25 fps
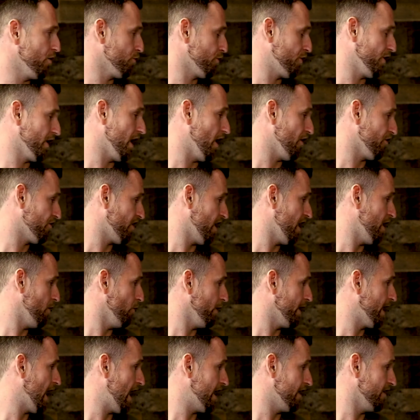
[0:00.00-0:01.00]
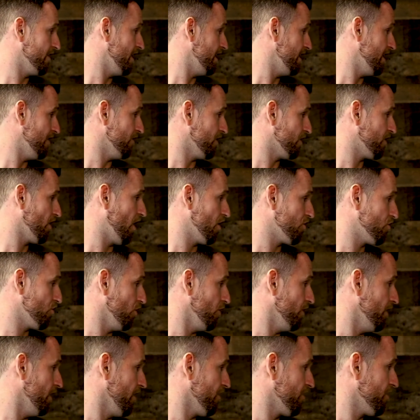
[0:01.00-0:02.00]
other thing I'll say, and we kind of didn't even touch
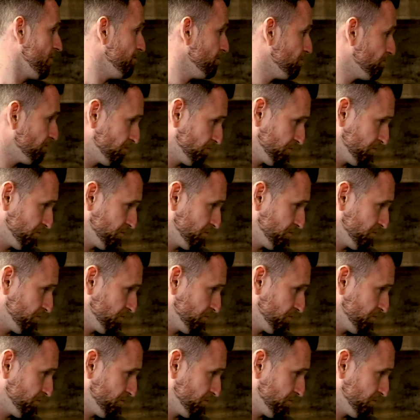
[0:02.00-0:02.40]
on this,